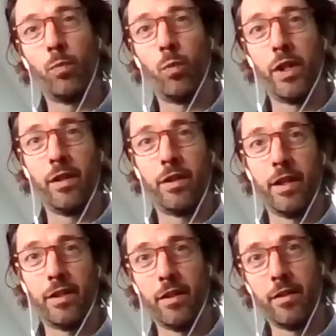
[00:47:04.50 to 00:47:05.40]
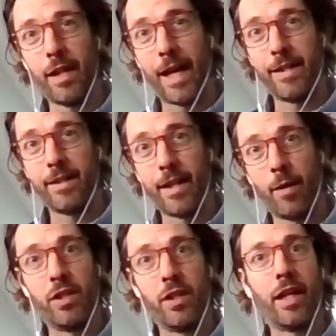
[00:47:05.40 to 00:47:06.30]
one thing to add to that,
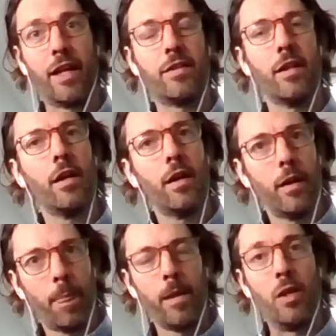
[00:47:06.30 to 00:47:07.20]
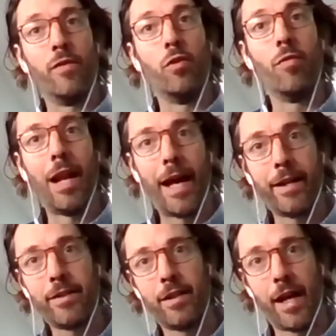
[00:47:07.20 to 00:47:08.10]
which is, I guess, if you
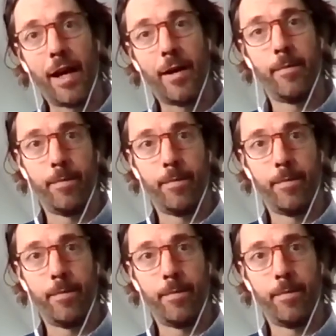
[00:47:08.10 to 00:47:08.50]
relaxed that,